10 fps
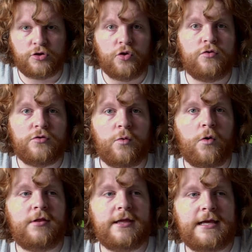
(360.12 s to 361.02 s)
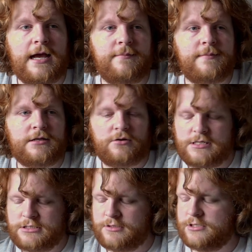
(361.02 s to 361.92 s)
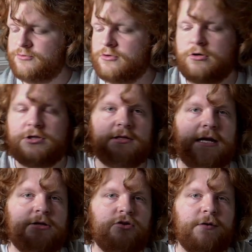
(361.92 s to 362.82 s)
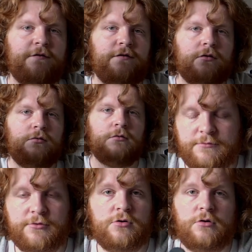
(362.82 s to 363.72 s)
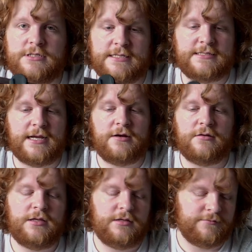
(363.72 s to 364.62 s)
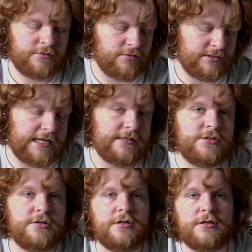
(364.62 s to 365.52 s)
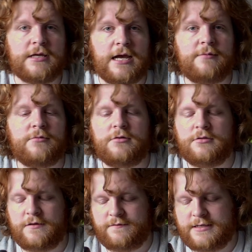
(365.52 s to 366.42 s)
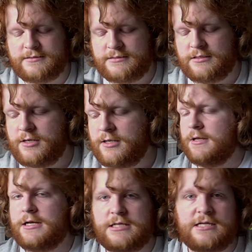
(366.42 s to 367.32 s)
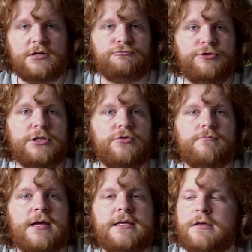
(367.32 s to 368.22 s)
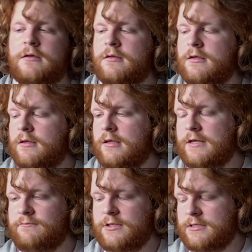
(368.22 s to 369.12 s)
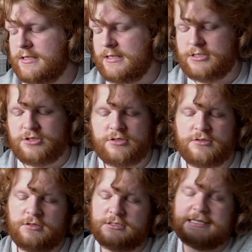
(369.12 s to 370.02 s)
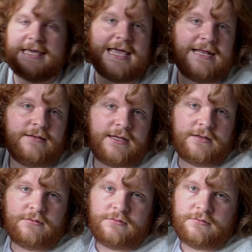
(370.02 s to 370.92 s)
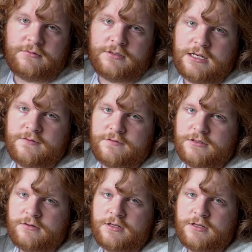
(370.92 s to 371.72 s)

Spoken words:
good quality ambient noise. So this records 32-bit float. It records internally. It records into the camera if necessary. And it's actually a really good mic. It has a gain dial and everything on